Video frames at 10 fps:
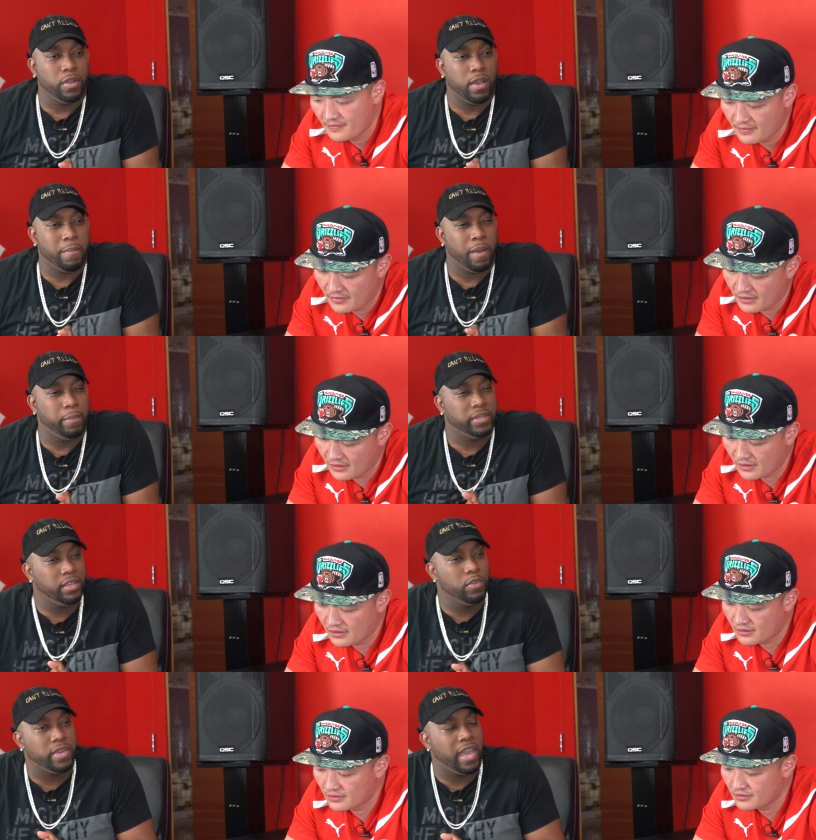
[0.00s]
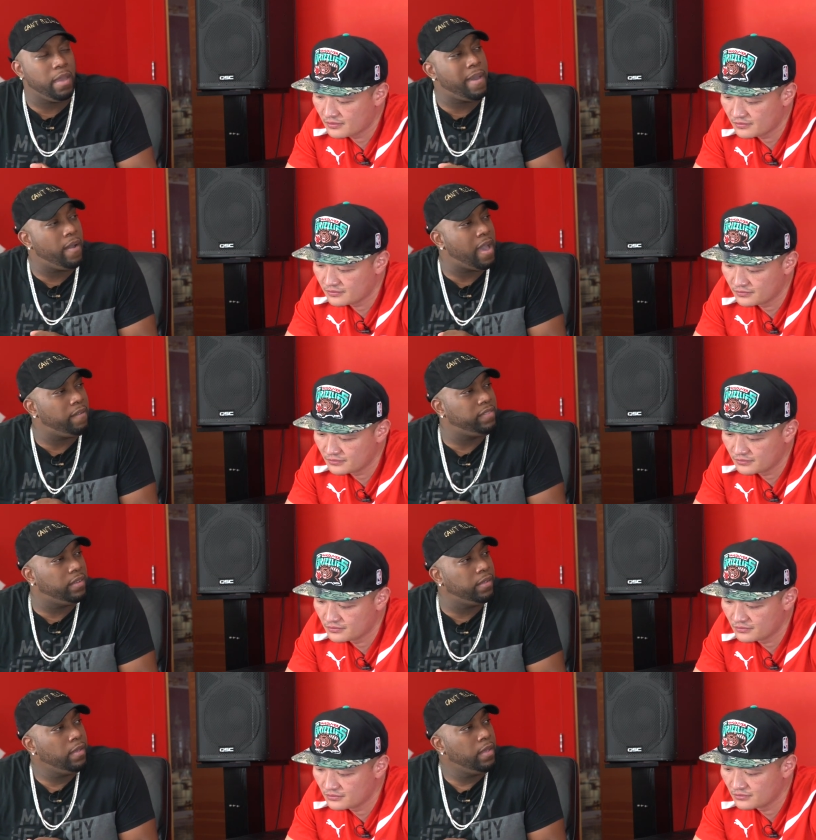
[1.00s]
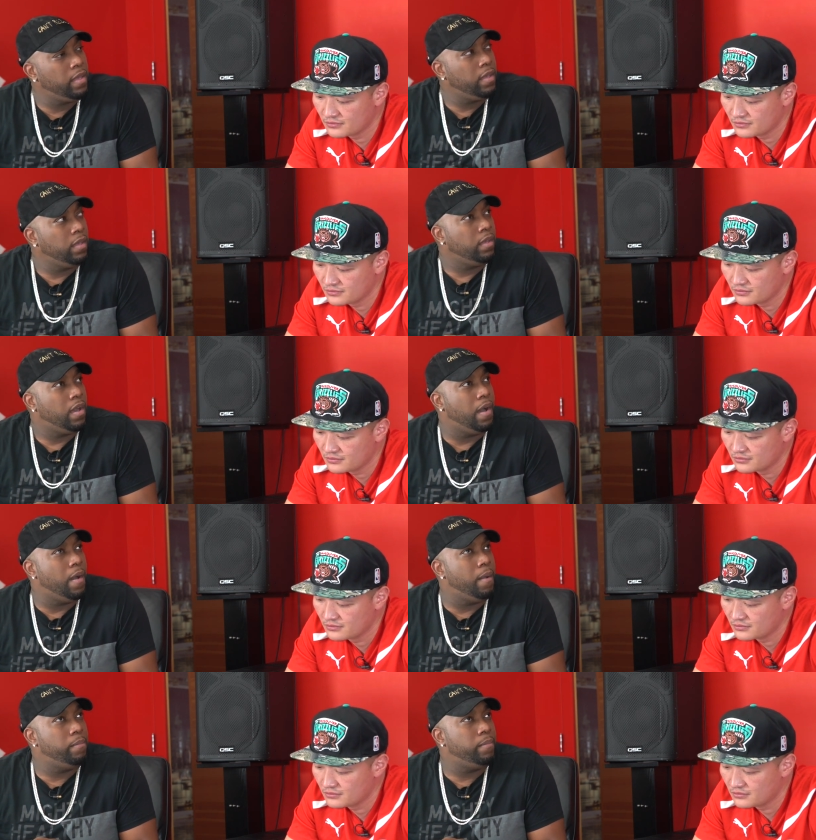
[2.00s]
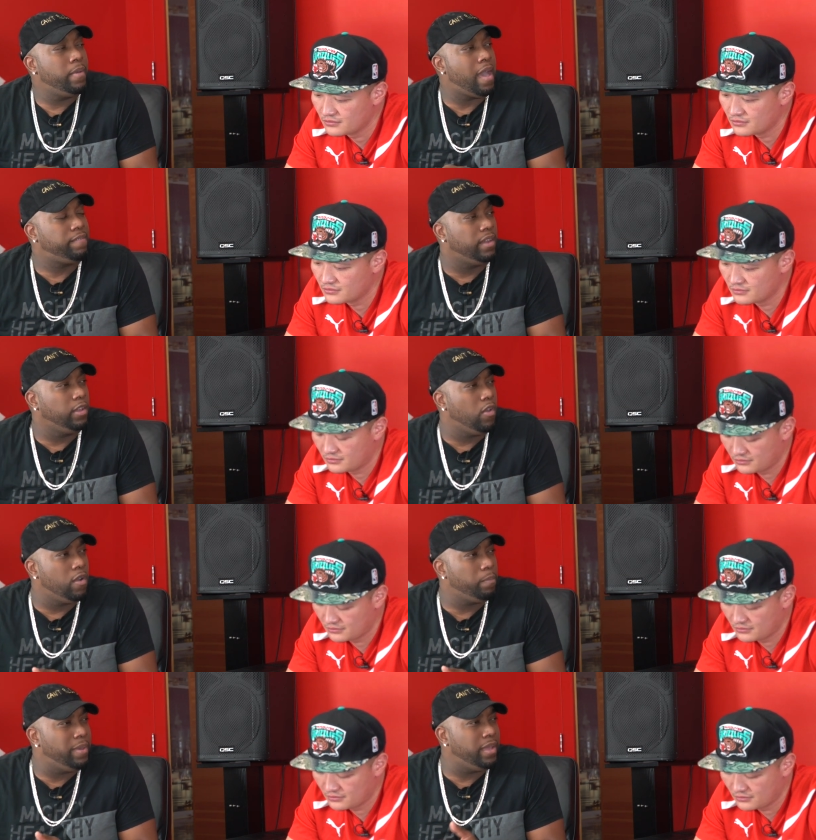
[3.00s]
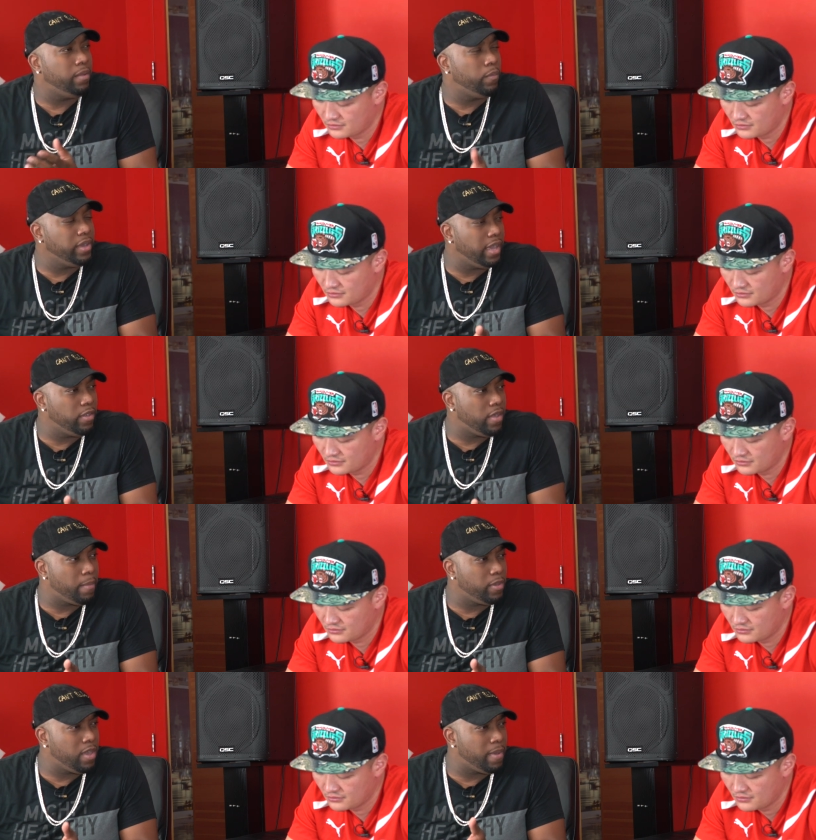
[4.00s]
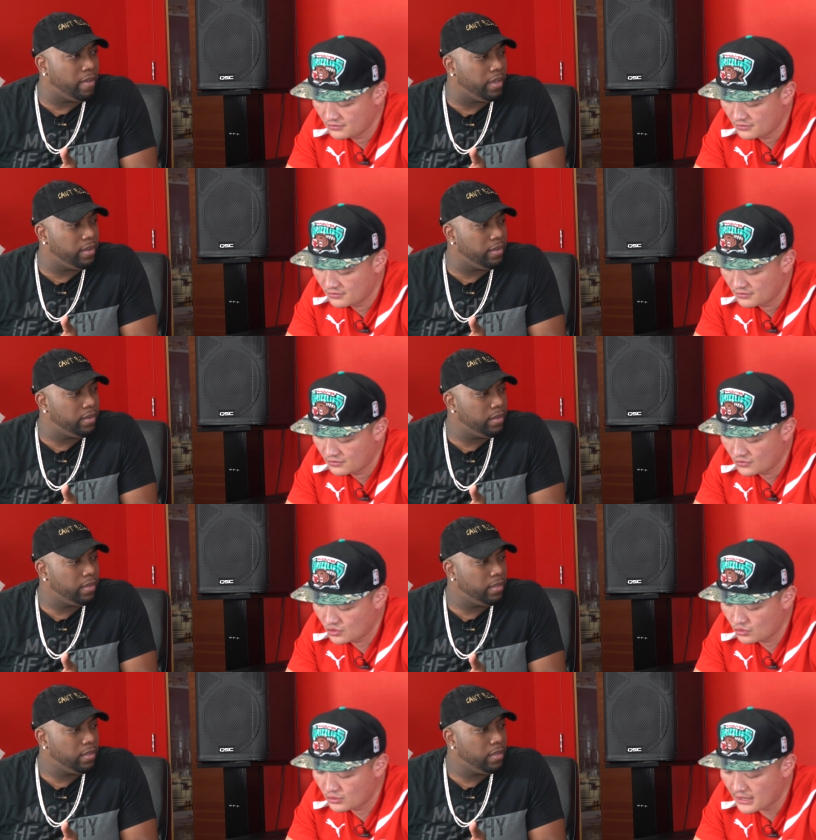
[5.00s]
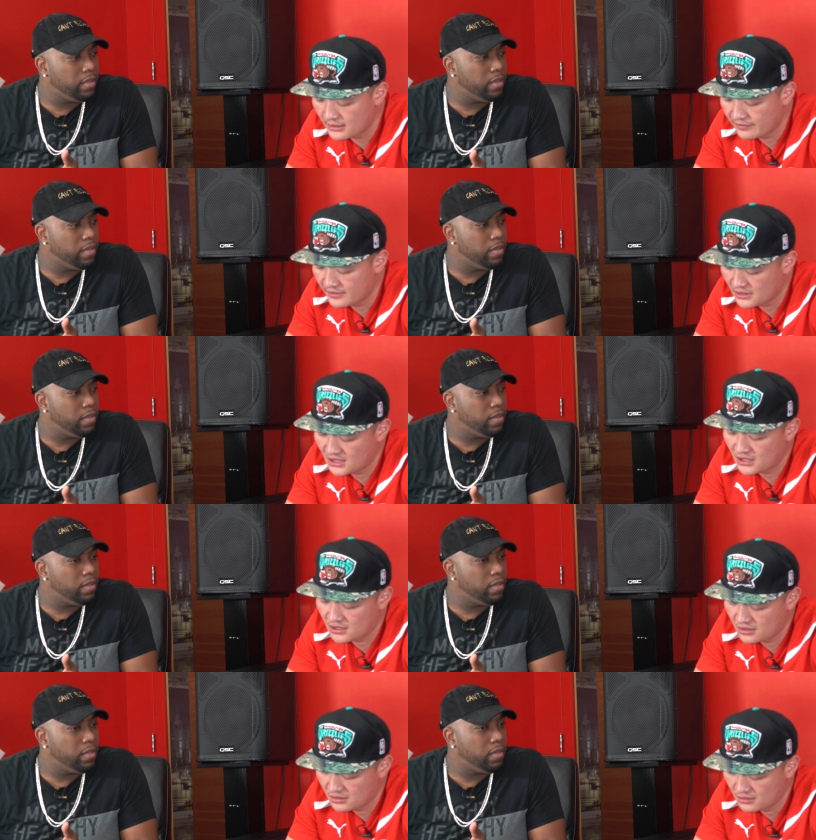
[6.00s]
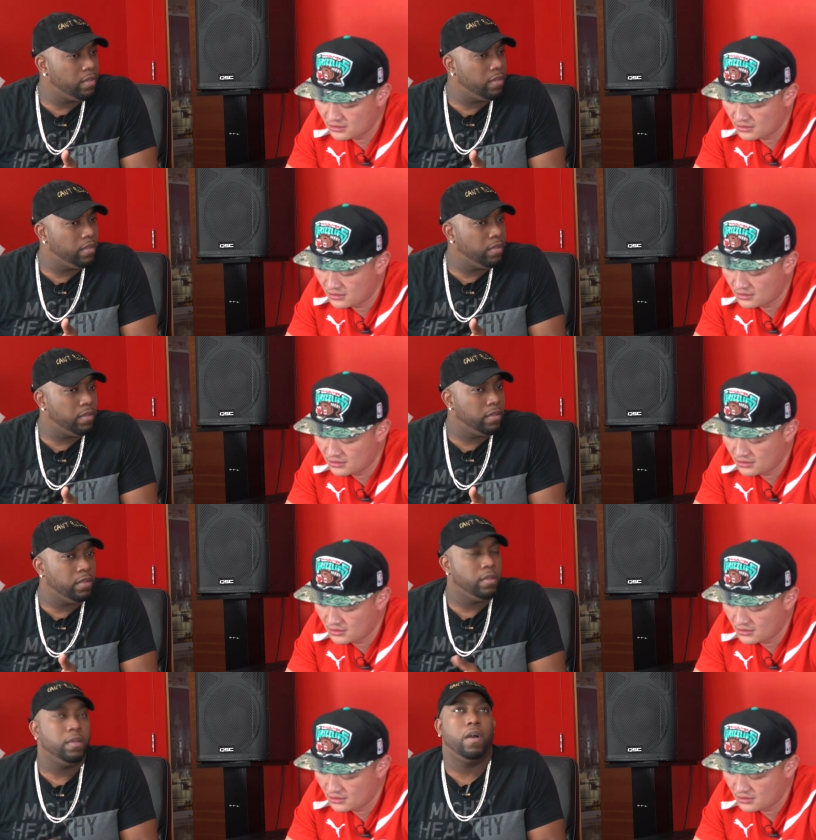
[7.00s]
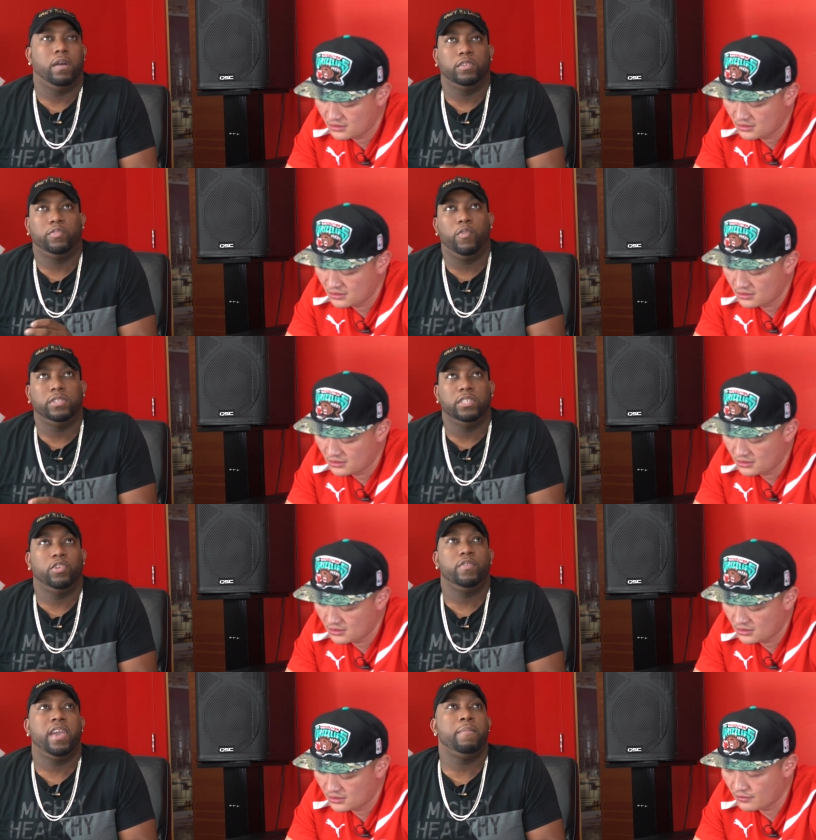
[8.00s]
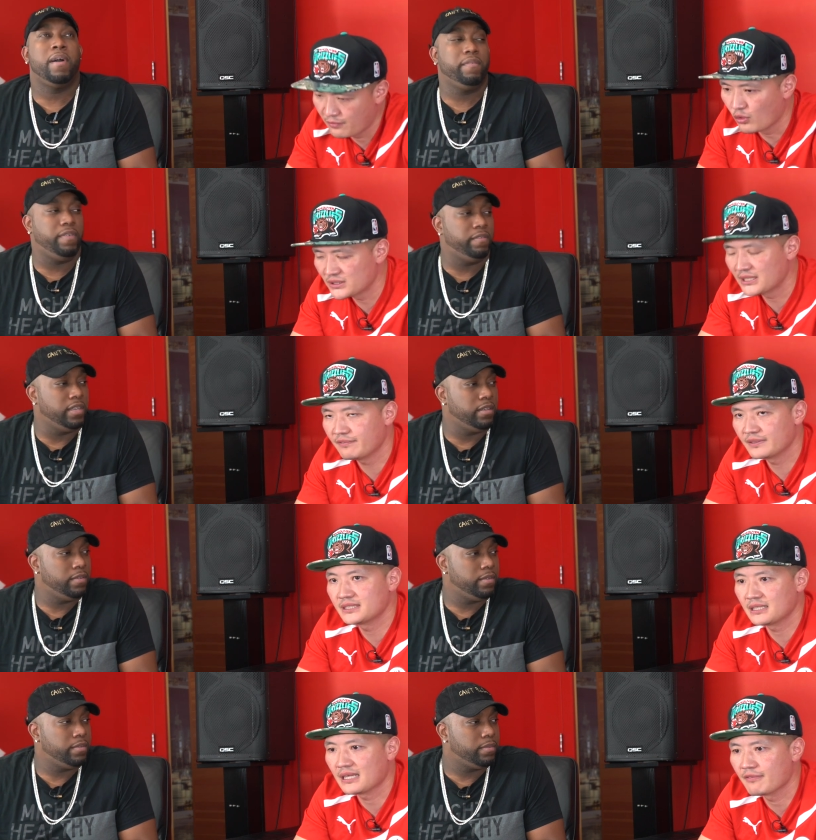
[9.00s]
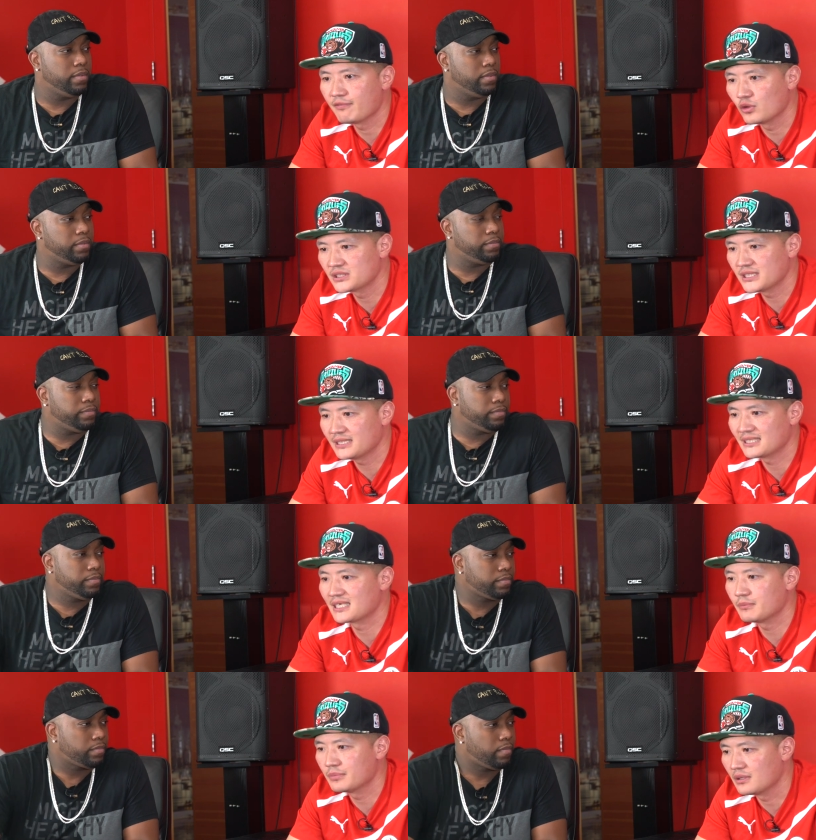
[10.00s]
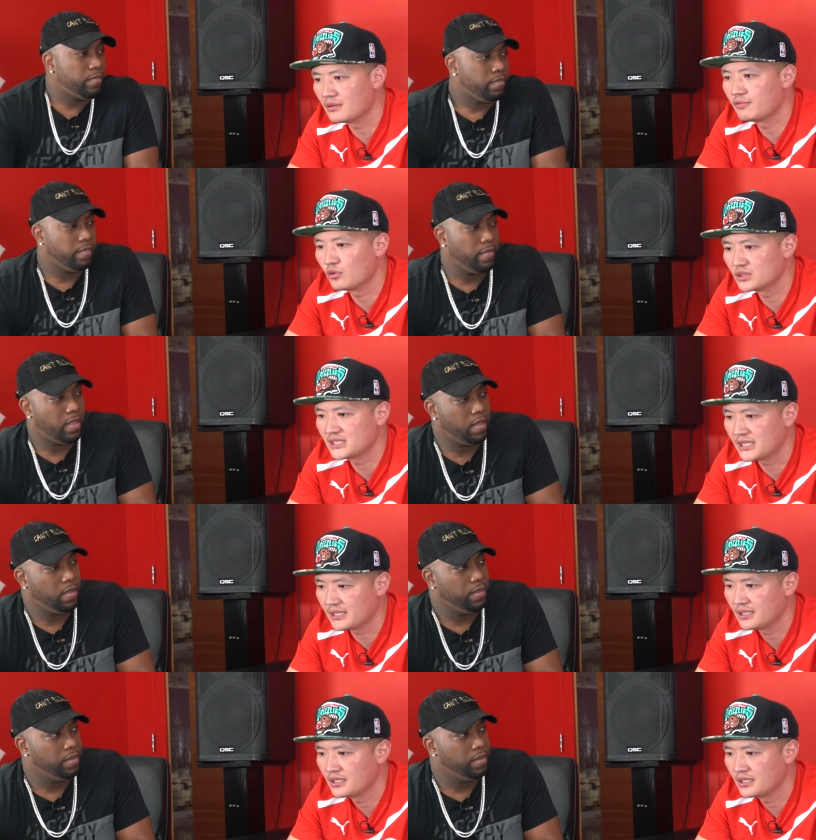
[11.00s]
Speaker 1: you to come out. But then you came out after after the long bid. What year you came out? You came out in
Speaker 2: 2015.
Speaker 1: Oh, I thought it was 14. So you came
Speaker 2: out 15, like 14, December of 14.